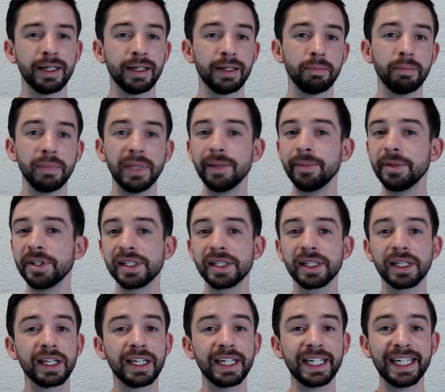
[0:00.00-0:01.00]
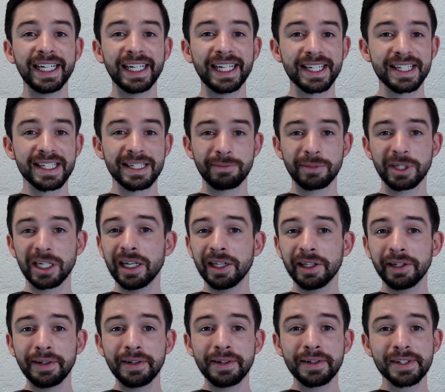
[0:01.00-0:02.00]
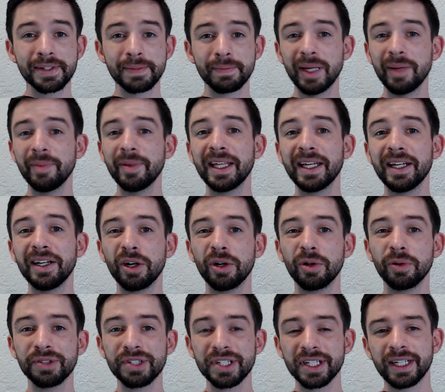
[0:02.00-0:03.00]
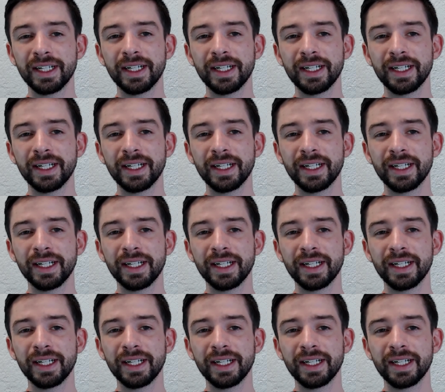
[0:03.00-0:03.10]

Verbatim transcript: Maybe the client has some colors, maybe they don't,